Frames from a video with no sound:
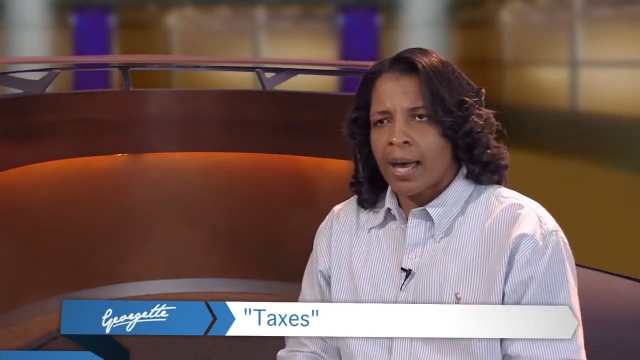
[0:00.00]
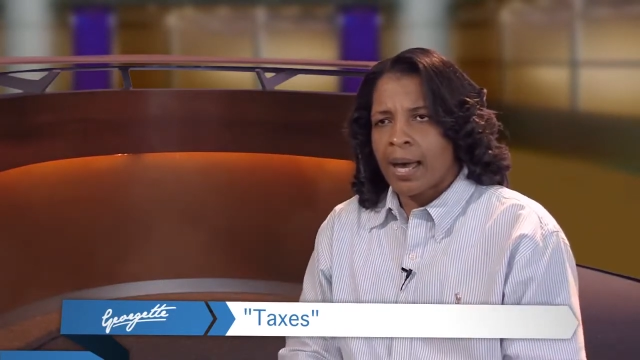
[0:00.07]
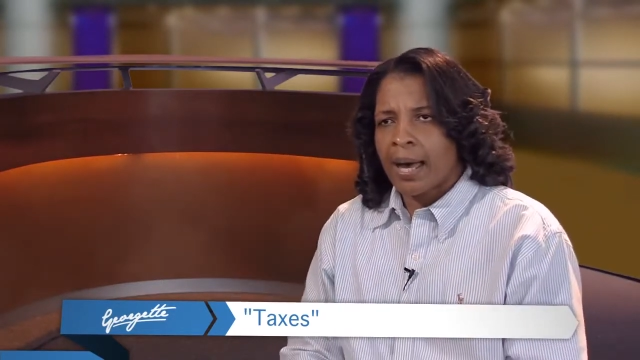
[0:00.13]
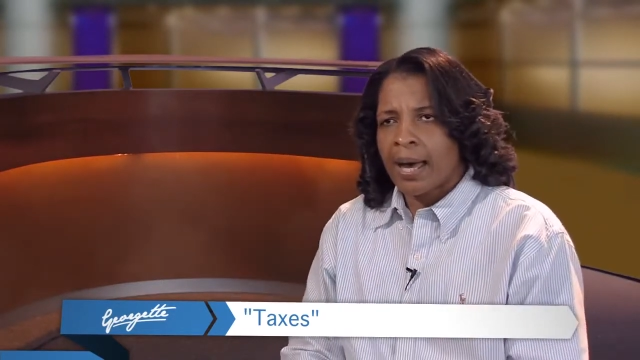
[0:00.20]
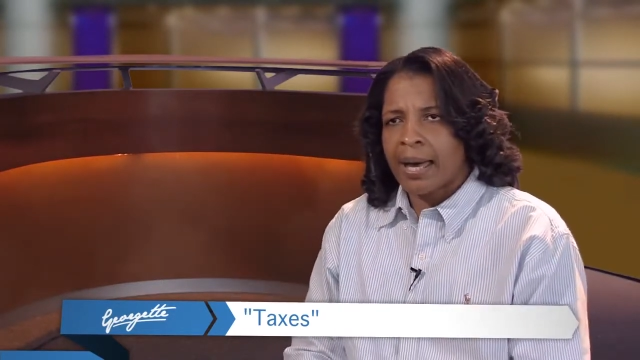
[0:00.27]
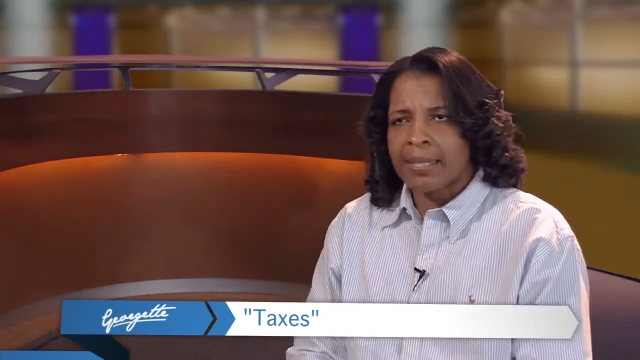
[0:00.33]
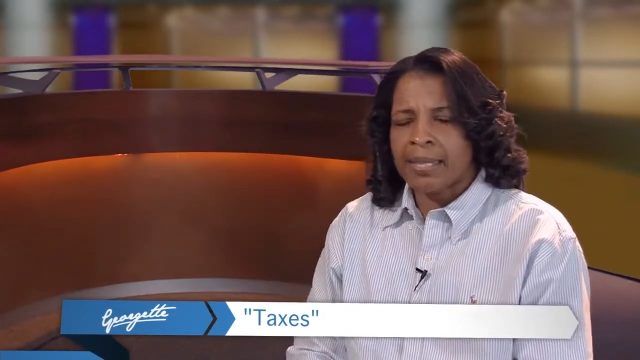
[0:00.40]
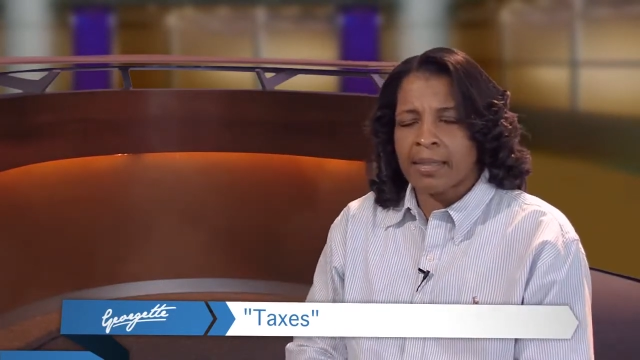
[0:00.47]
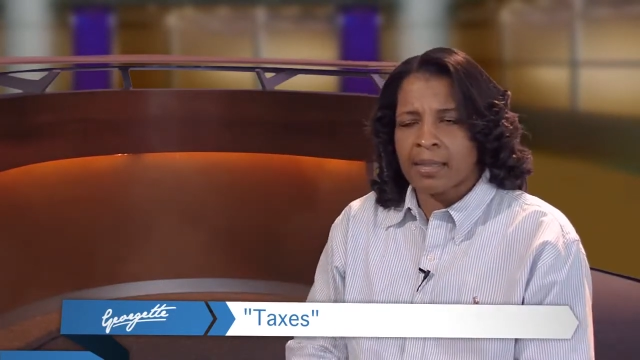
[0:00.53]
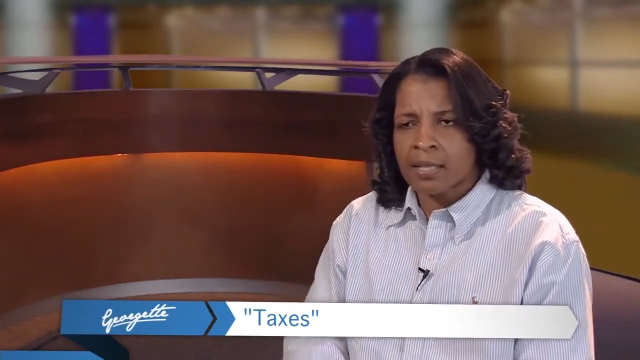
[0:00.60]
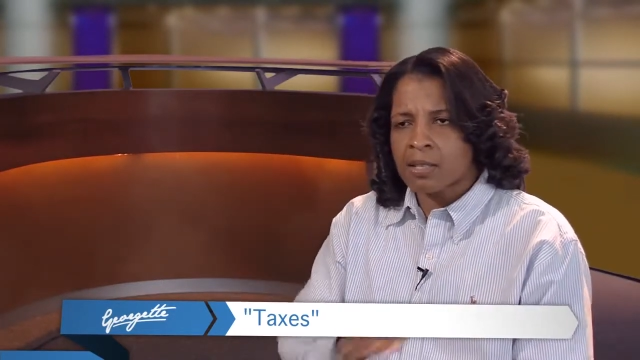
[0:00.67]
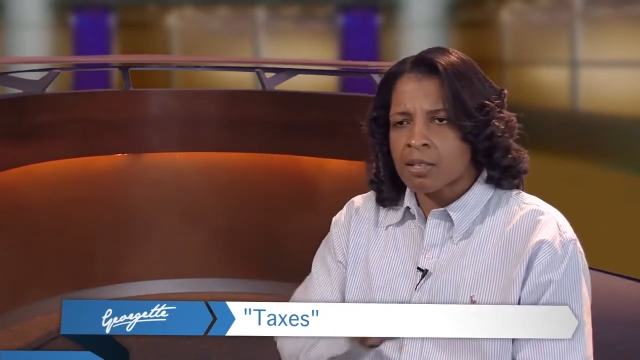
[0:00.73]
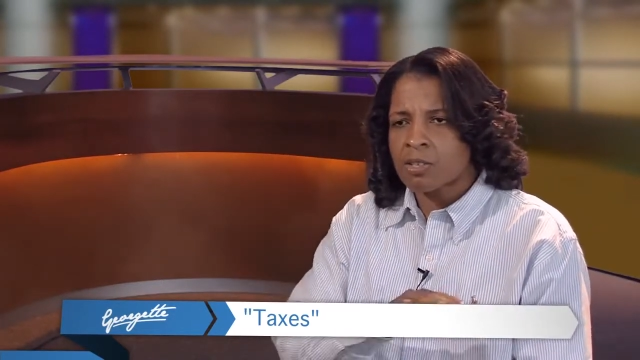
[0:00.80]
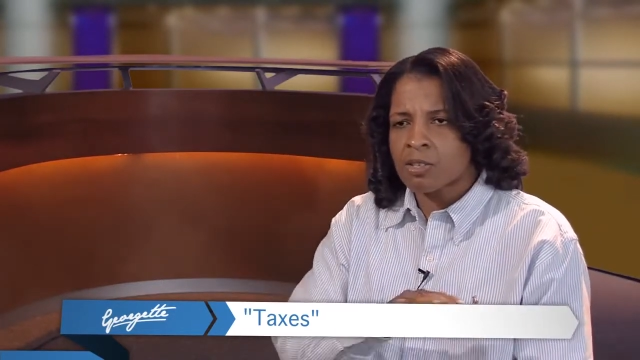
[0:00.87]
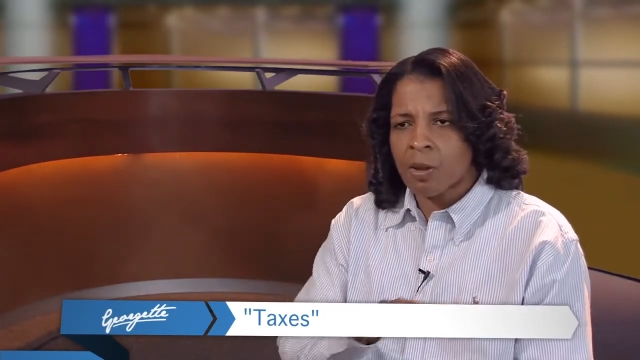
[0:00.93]
And
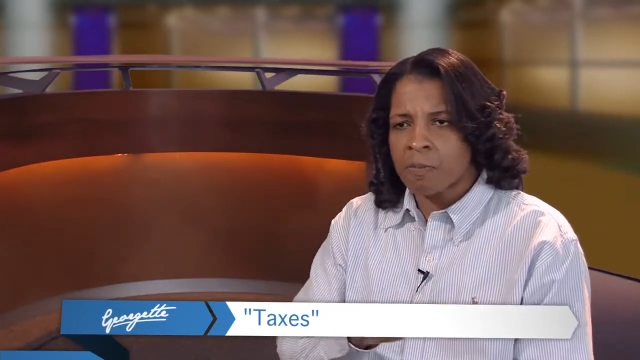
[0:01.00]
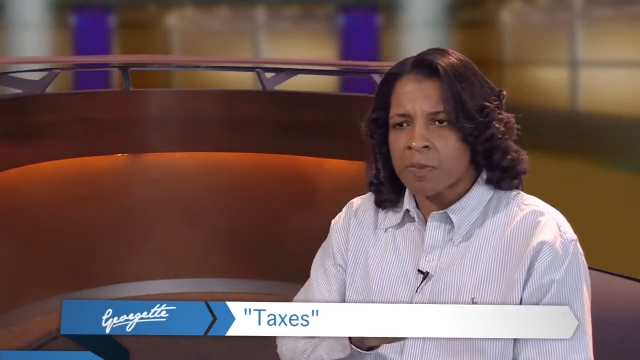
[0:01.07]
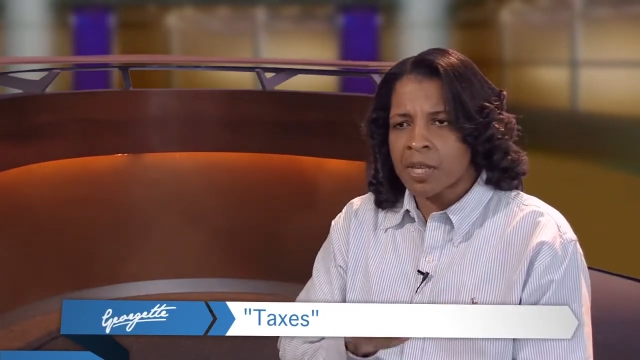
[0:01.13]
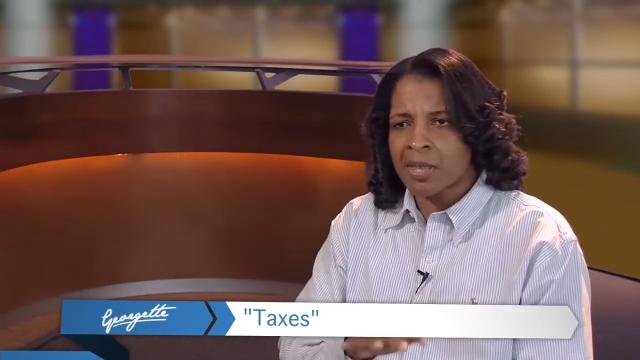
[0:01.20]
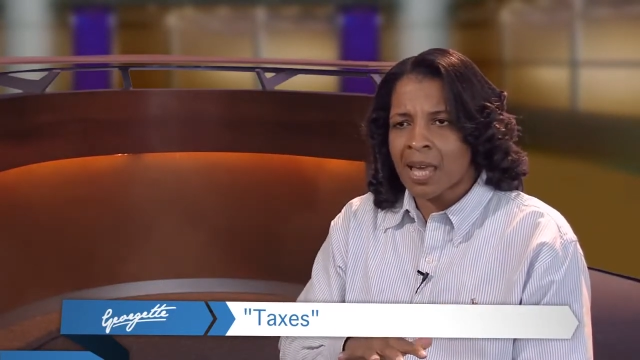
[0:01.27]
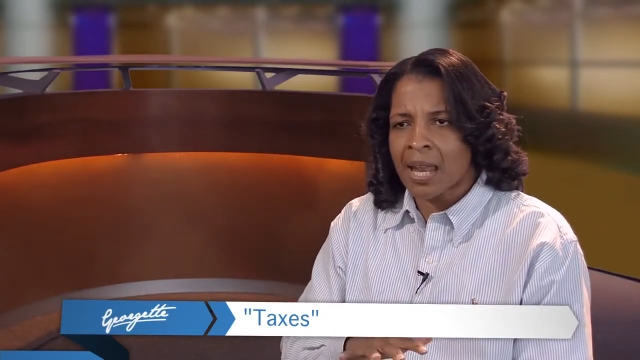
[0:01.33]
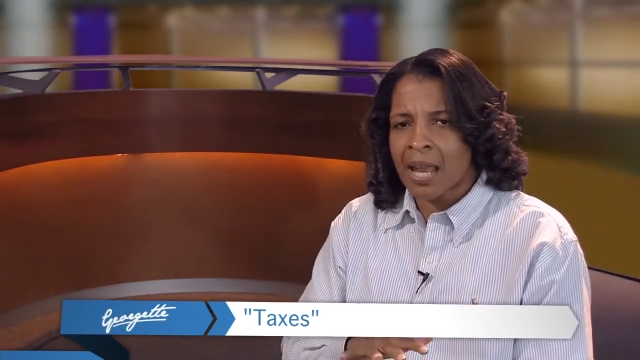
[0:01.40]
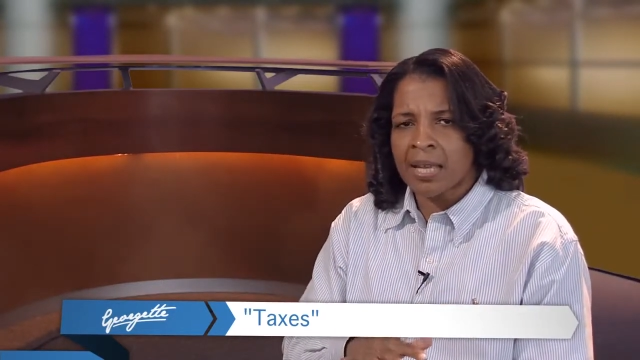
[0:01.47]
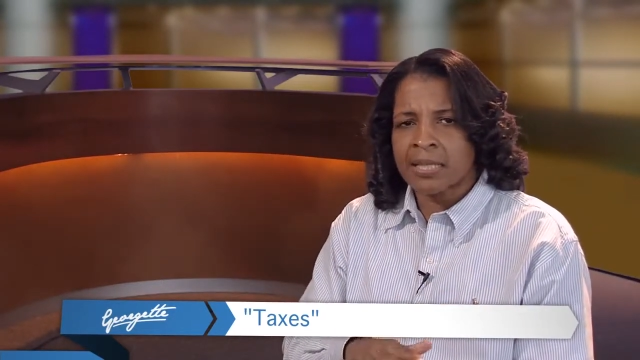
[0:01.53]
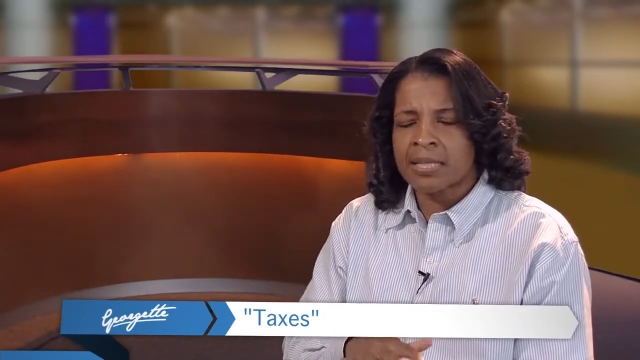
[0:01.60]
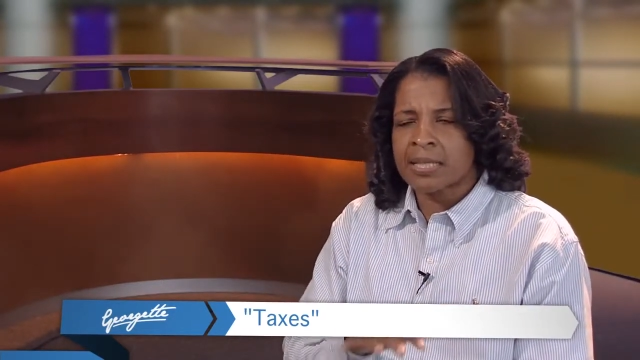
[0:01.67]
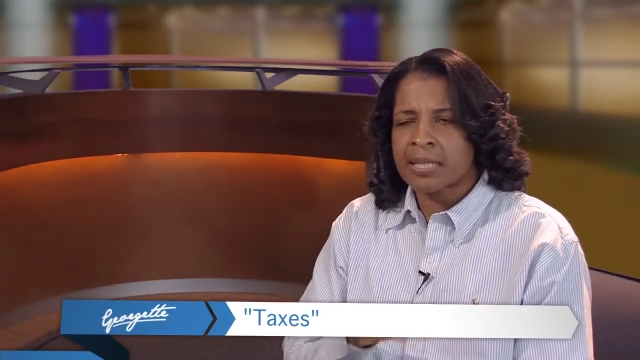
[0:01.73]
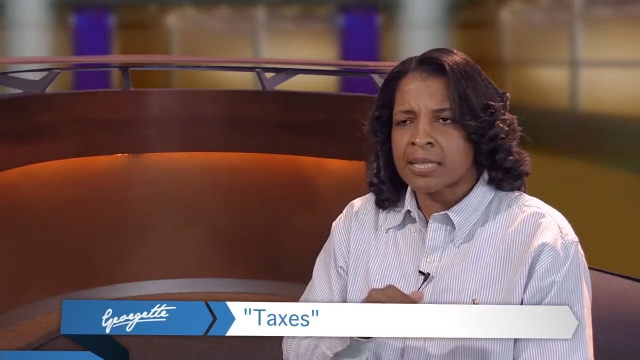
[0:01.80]
this is something that I